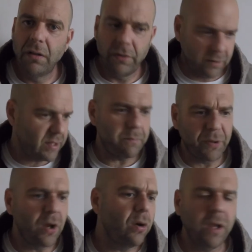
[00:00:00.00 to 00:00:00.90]
Do you think
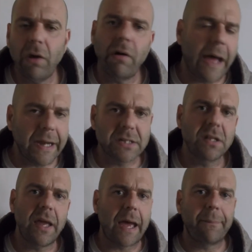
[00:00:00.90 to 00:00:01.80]
Pinocchio
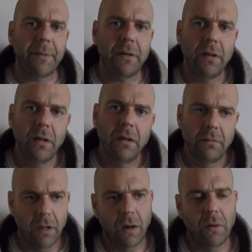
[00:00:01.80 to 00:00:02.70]
actually happened?
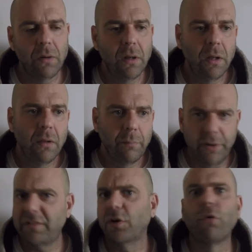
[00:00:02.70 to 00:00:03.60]
No. But
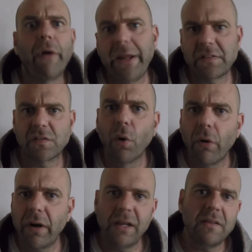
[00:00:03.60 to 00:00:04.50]
it's a great
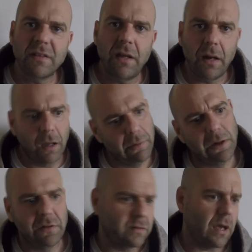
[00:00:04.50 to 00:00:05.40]
story, isn't it? I mean,
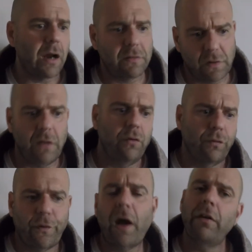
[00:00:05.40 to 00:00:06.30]
you just gotta save your
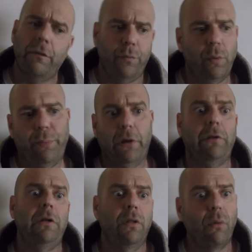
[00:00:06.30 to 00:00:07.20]
father from the
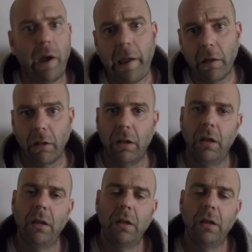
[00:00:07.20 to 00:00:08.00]
belly of the whale.